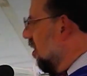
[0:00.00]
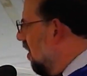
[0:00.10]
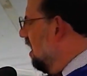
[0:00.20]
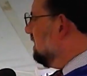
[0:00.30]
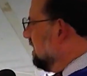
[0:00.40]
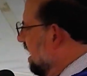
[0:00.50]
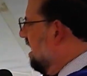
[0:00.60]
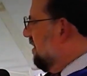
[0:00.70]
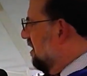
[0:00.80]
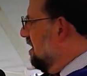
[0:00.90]
all
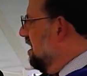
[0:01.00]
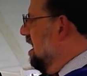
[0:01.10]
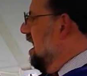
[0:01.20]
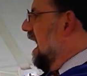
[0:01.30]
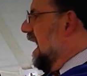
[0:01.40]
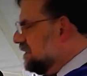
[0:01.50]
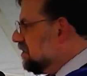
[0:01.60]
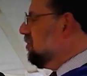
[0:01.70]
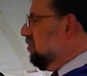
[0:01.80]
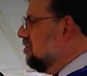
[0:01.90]
together, I
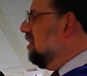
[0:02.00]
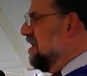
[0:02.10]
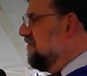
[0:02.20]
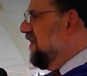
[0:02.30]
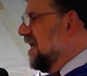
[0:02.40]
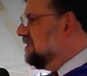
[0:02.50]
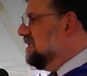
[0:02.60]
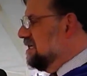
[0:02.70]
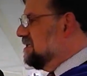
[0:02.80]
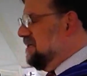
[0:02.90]
truly
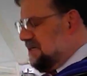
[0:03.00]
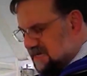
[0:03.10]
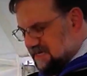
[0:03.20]
felt it.